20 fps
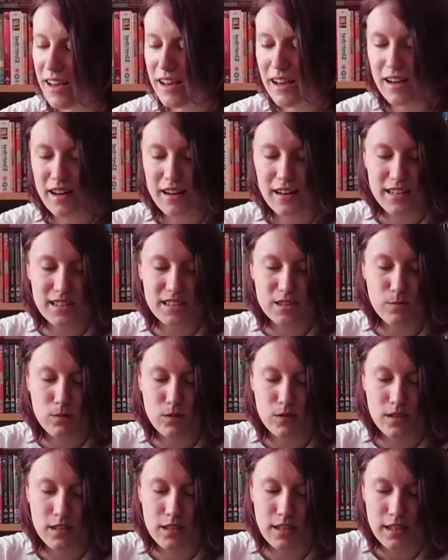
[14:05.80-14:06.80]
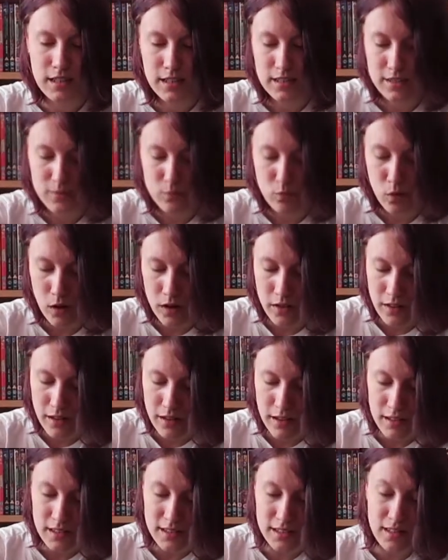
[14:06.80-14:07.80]
Uh, next one is one
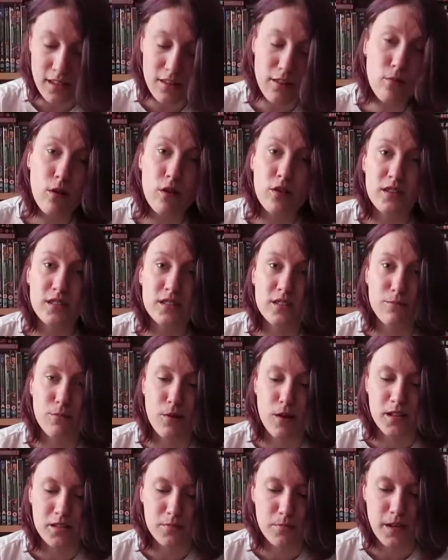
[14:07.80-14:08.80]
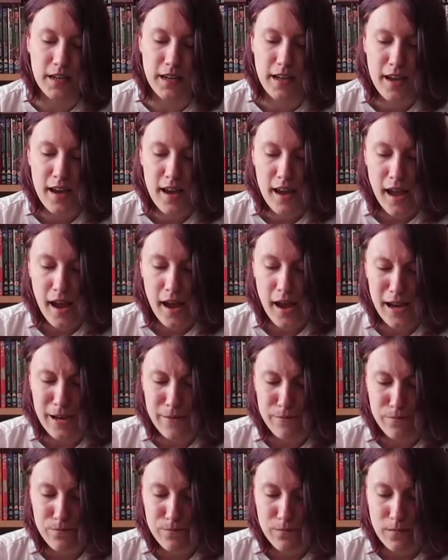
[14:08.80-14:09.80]
that is another one that surprised me.
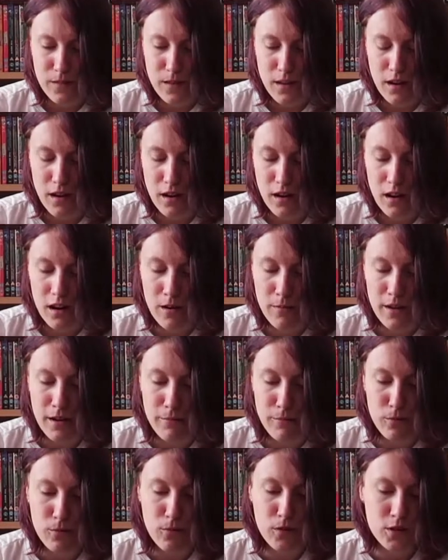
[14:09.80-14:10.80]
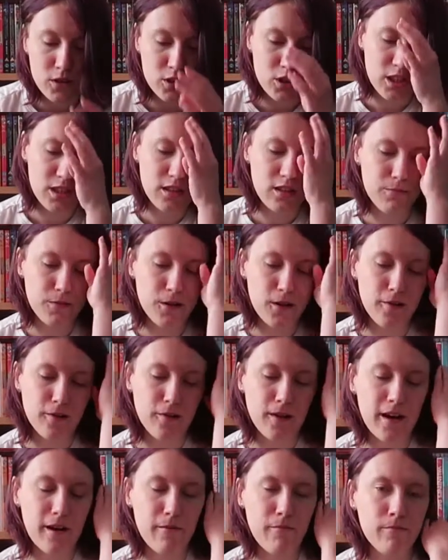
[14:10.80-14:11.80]
Um, I remember watching the
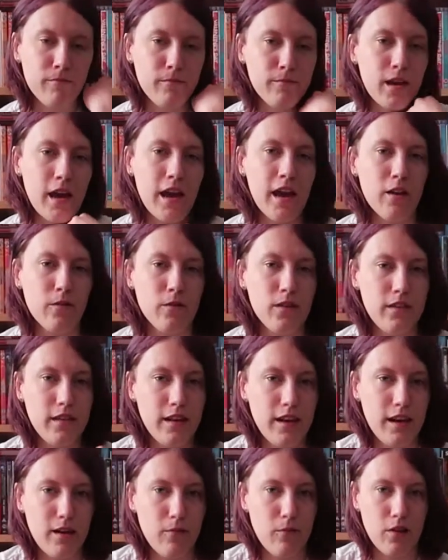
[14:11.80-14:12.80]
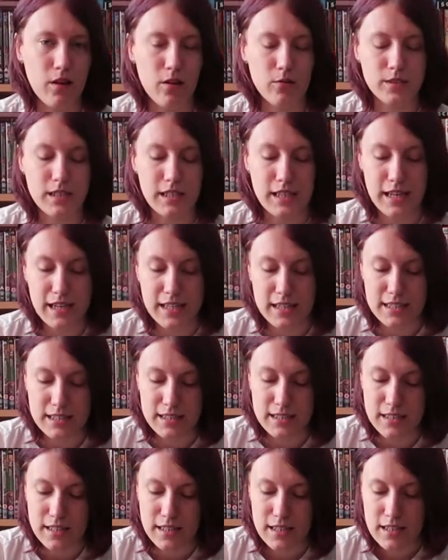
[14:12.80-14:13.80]
programme here and there when I was a kid.
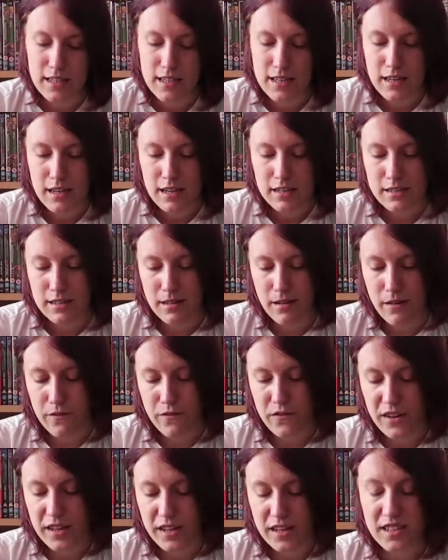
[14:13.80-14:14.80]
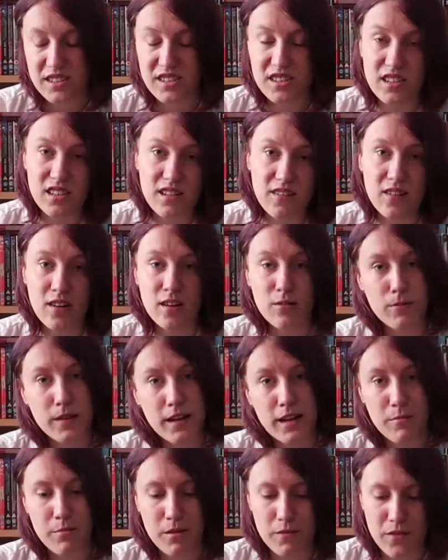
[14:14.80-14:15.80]
So I figured, you know what, I'll
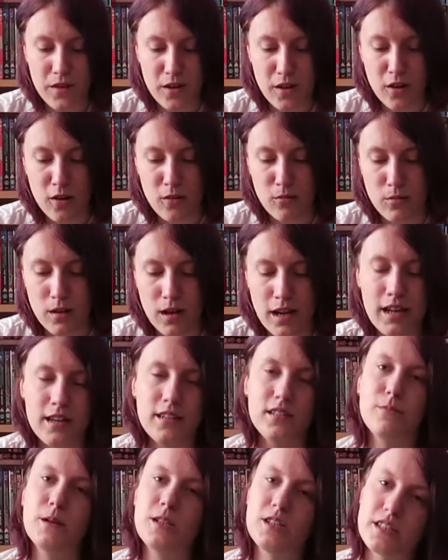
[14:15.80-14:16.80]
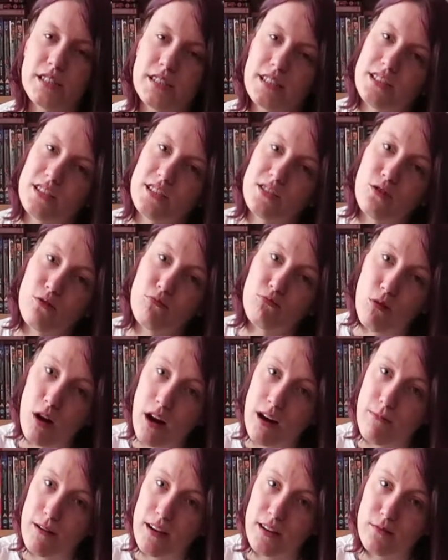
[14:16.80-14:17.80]
pick up the film, and especially since it's got
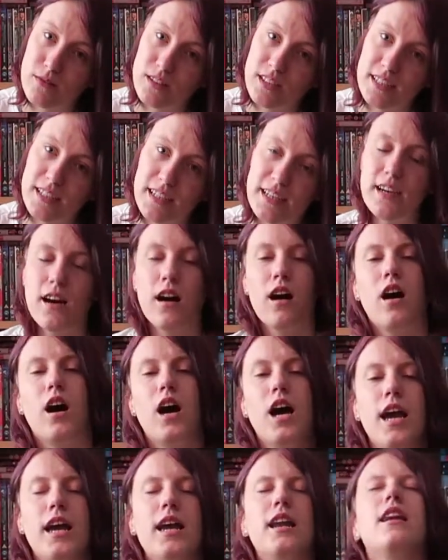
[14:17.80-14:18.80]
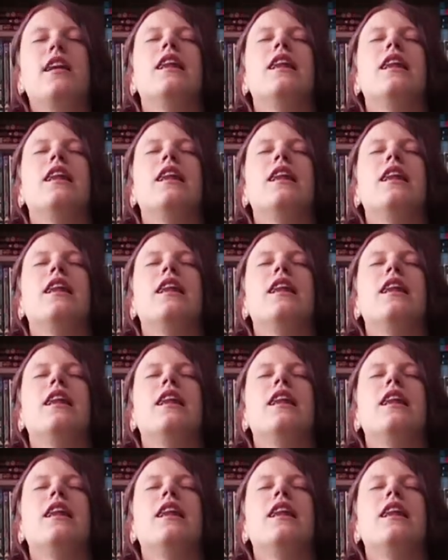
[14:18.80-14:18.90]
Ryan Reynolds in it, I